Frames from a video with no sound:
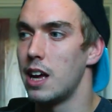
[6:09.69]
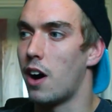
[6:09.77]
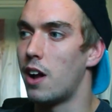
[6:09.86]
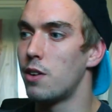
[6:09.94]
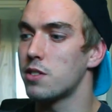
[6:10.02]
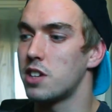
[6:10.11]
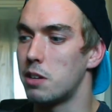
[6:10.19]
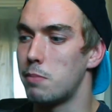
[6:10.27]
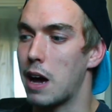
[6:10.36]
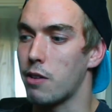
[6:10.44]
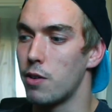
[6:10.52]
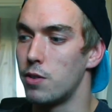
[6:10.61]
I looked at the
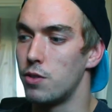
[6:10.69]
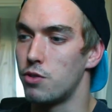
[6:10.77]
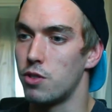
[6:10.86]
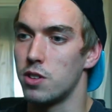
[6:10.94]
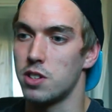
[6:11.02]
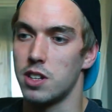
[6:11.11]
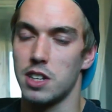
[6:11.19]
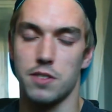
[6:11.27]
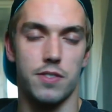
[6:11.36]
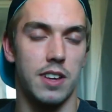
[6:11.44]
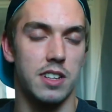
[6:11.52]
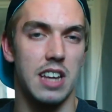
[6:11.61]
macronutrients of
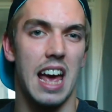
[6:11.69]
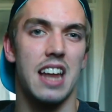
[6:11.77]
these things,